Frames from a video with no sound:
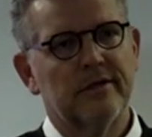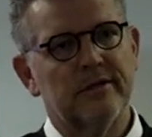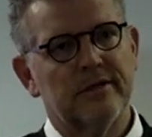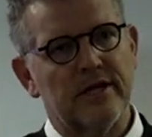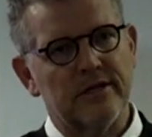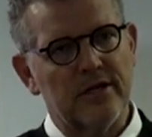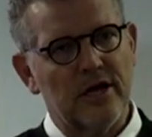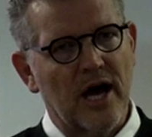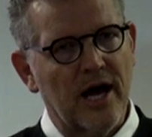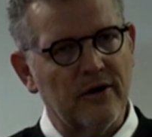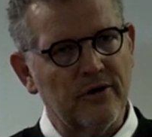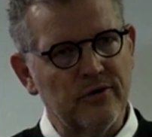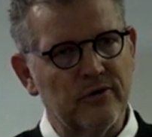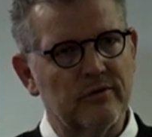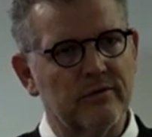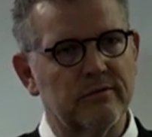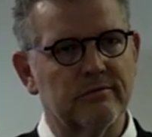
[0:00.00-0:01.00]
then
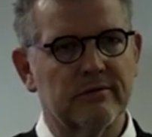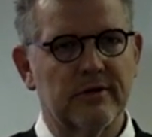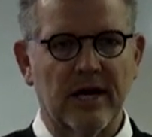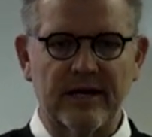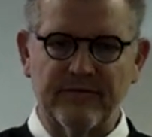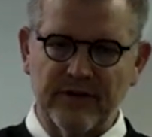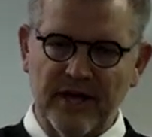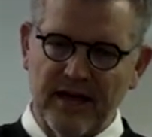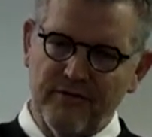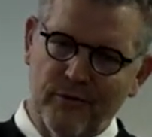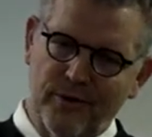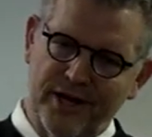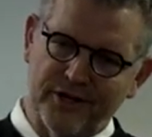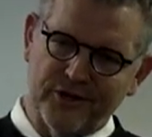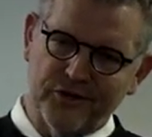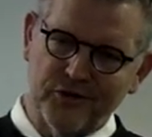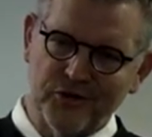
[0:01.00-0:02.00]
Yahoo kind of gave way
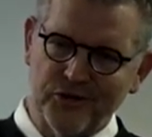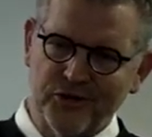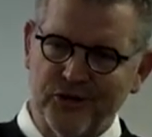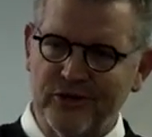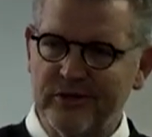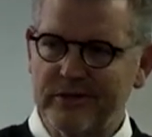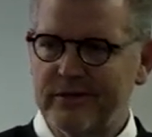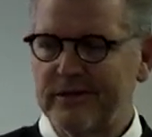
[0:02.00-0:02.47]
to Google,